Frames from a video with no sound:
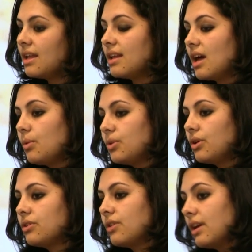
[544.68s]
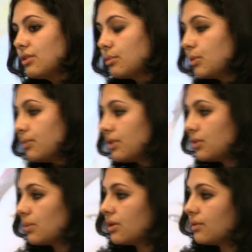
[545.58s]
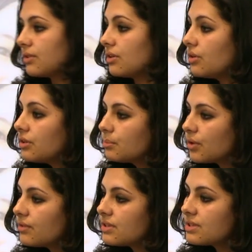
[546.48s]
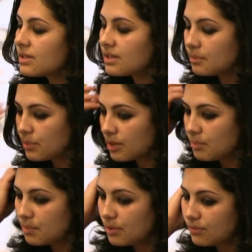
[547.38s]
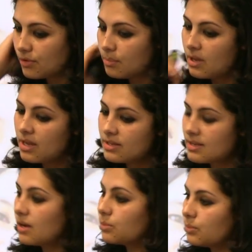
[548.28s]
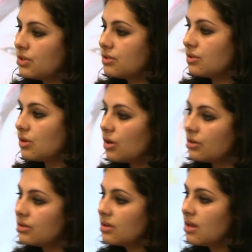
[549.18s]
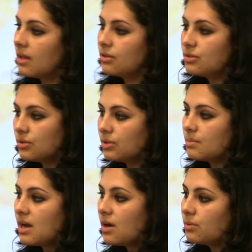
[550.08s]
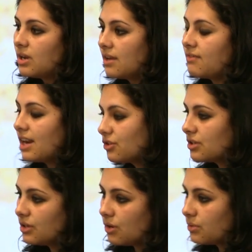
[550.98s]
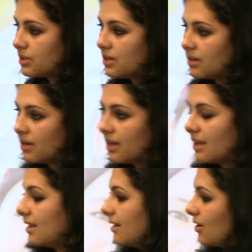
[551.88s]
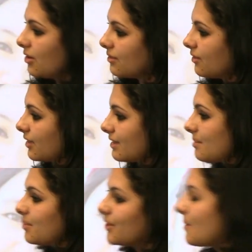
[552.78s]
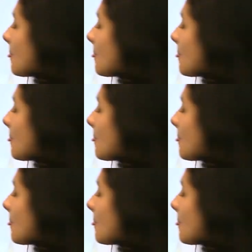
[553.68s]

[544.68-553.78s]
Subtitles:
now we are trying to move it to one of the northern provinces and bring people from southwest to north to show them how life actually goes in north, for example.